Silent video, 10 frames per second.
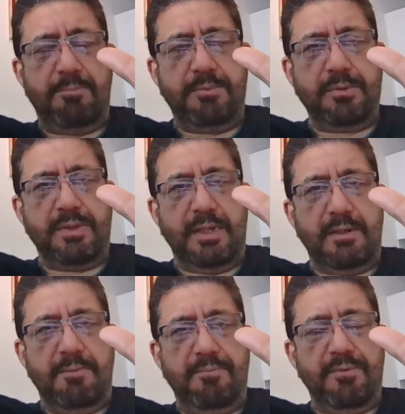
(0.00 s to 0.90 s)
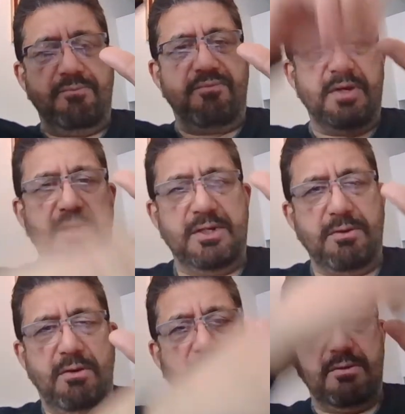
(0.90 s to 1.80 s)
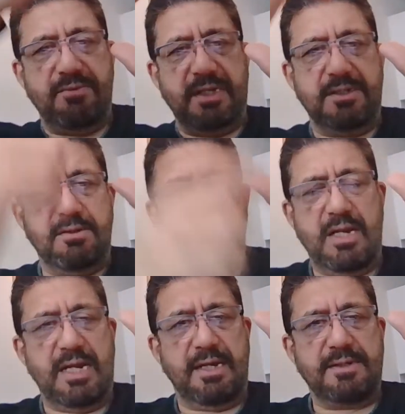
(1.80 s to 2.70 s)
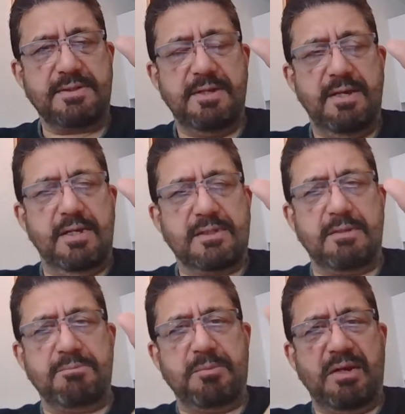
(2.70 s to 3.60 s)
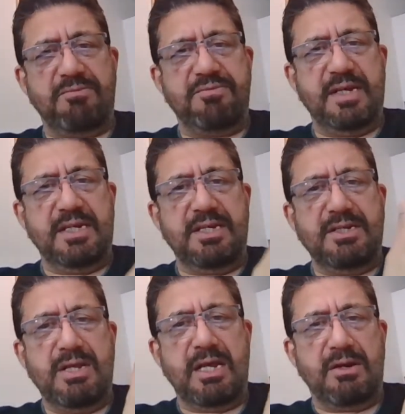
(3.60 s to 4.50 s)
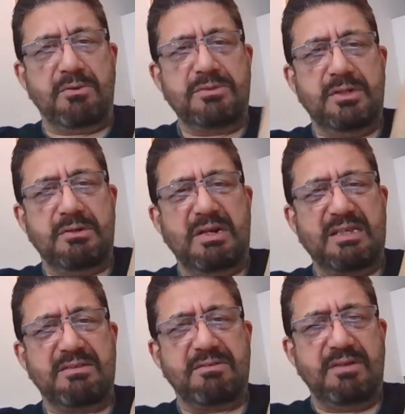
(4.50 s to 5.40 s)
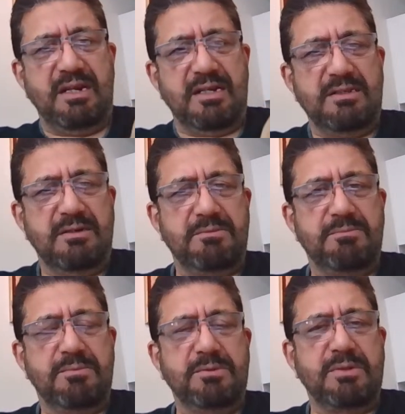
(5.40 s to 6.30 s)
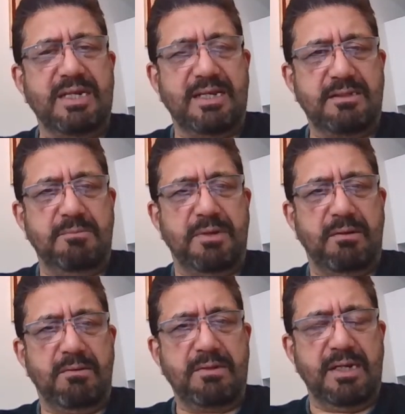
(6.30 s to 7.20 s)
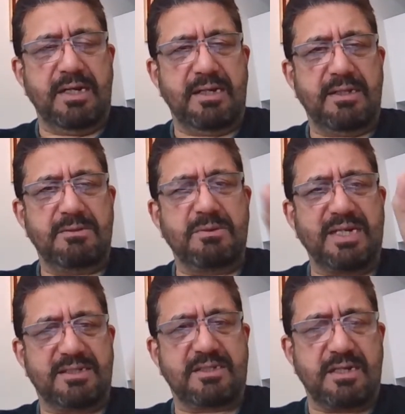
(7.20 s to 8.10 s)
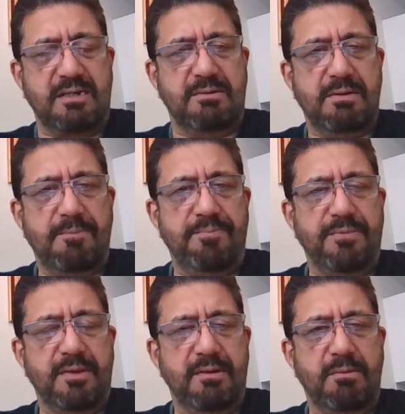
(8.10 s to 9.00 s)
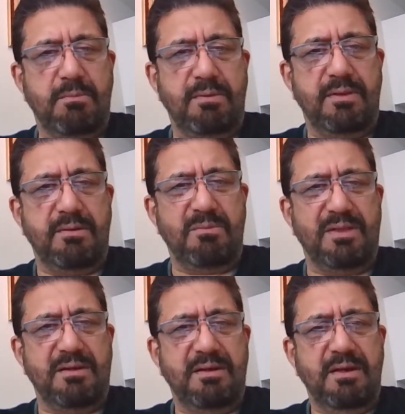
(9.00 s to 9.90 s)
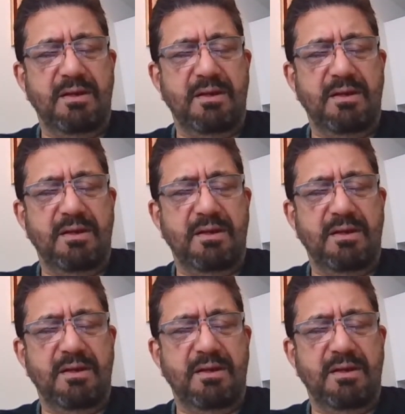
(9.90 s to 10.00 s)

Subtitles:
up to there. Very tall hands. Some people have very narrow, like really, you can actually by looking at this, you get stuck with the